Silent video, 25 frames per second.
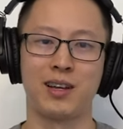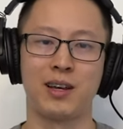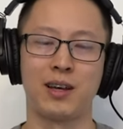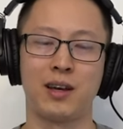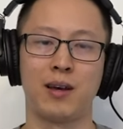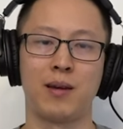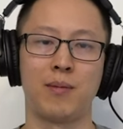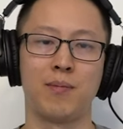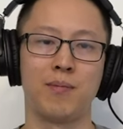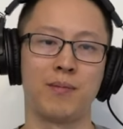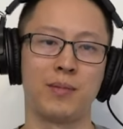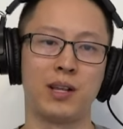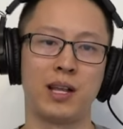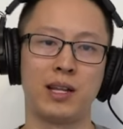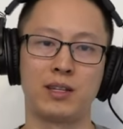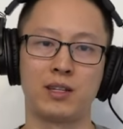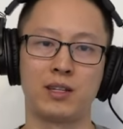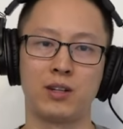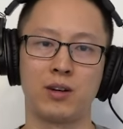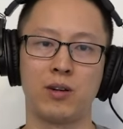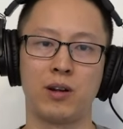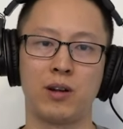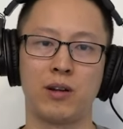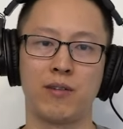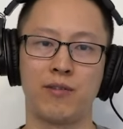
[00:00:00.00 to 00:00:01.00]
And, and
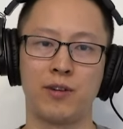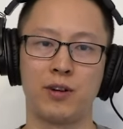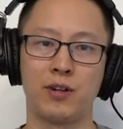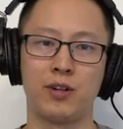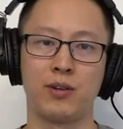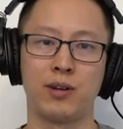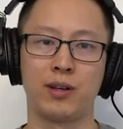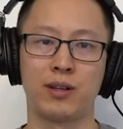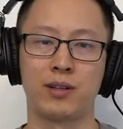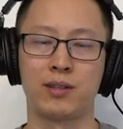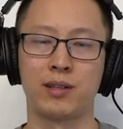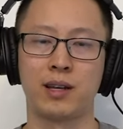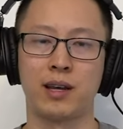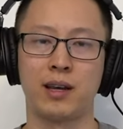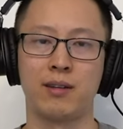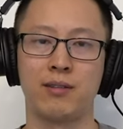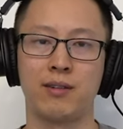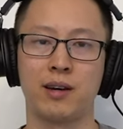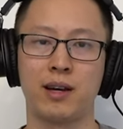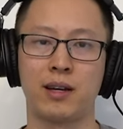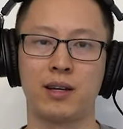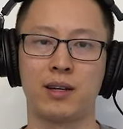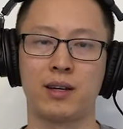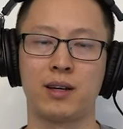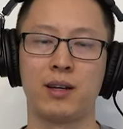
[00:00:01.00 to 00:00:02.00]
so if you're doing, say,
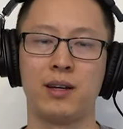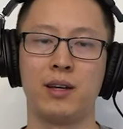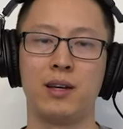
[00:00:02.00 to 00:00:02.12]
like